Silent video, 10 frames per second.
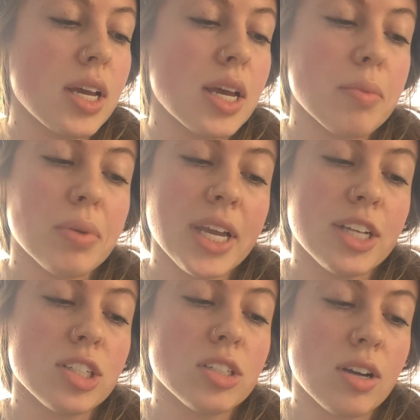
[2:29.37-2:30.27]

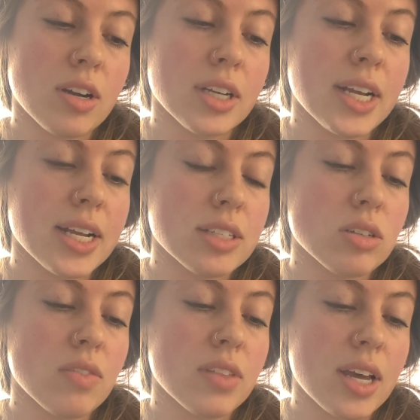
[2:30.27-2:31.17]
Implications are
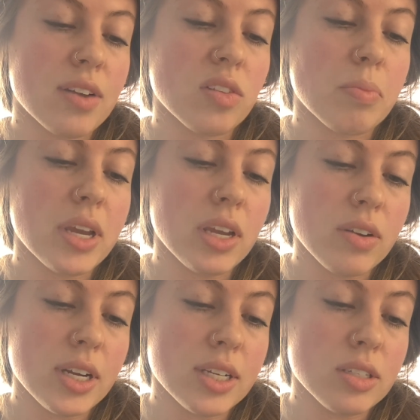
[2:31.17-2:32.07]
cancer of the head of the
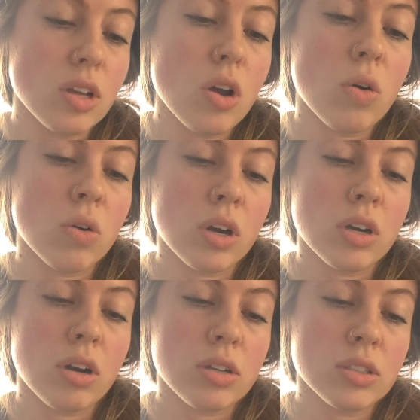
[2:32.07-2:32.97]
pancreas or
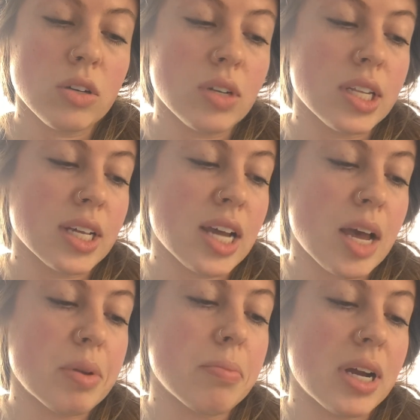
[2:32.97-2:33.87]
gallstone in the
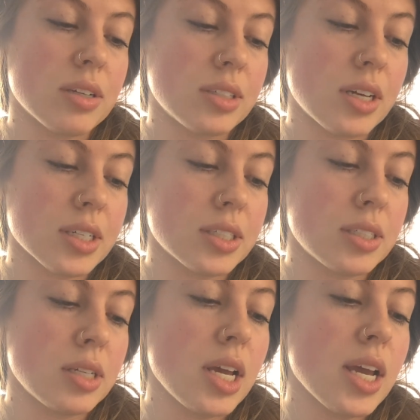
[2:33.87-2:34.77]
common bile
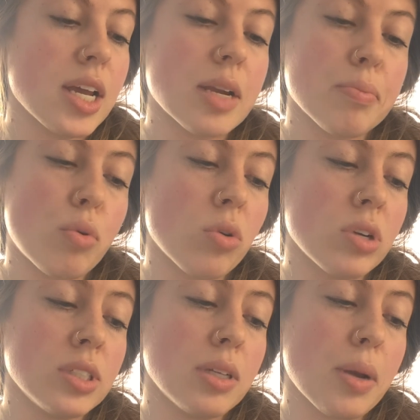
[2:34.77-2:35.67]
duct. An
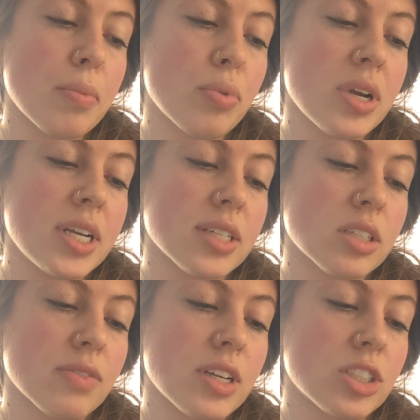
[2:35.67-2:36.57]
important pre-test
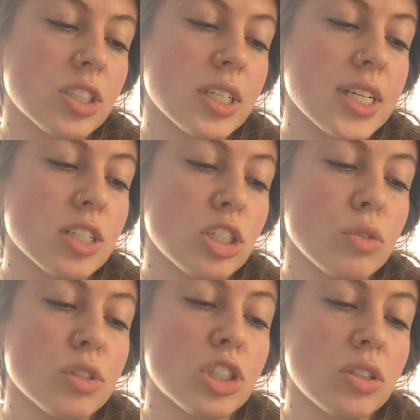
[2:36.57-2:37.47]
intervention is
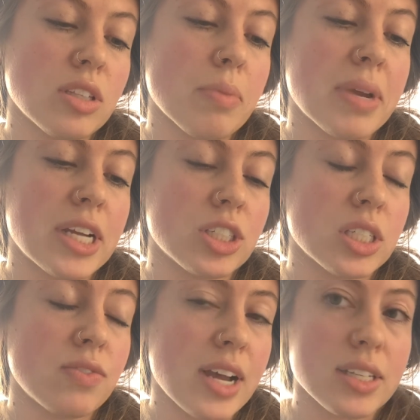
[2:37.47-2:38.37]
to ensure that the patient
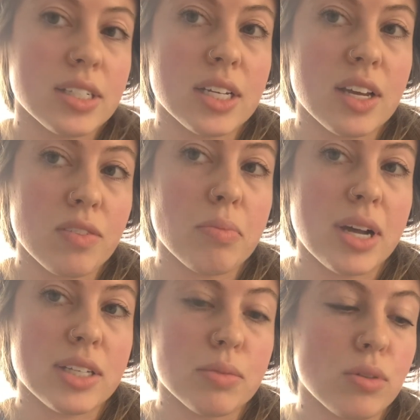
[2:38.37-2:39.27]
is fasting if
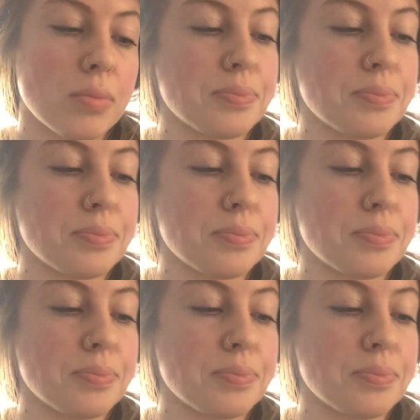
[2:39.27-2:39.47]
possible.